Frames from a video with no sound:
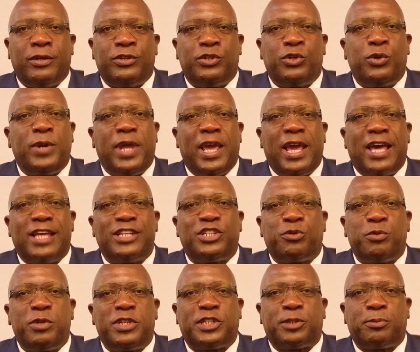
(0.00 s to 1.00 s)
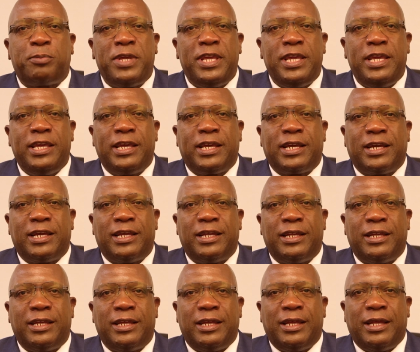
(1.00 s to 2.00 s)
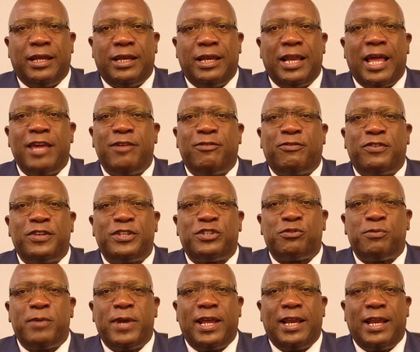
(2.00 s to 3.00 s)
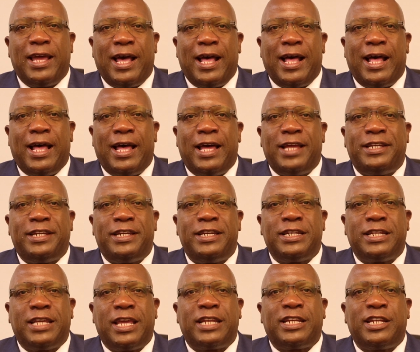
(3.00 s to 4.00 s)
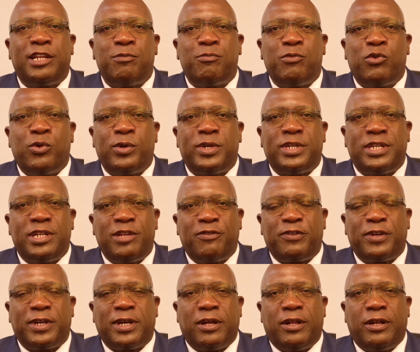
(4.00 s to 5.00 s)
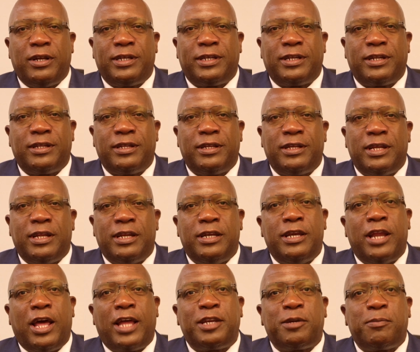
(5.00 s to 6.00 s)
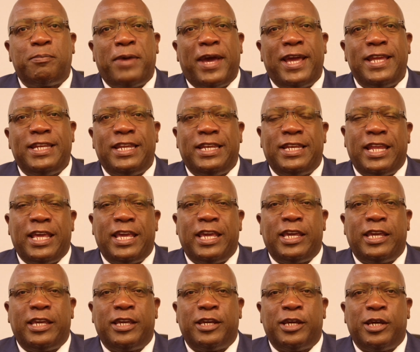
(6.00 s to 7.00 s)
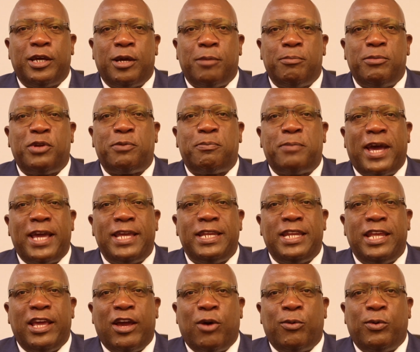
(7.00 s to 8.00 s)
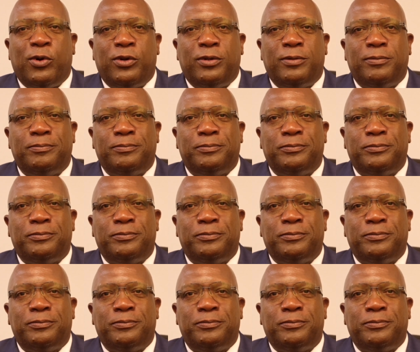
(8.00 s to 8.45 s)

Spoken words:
Today as we speak, life is real hard and getting more difficult, not by the day, but by the hour.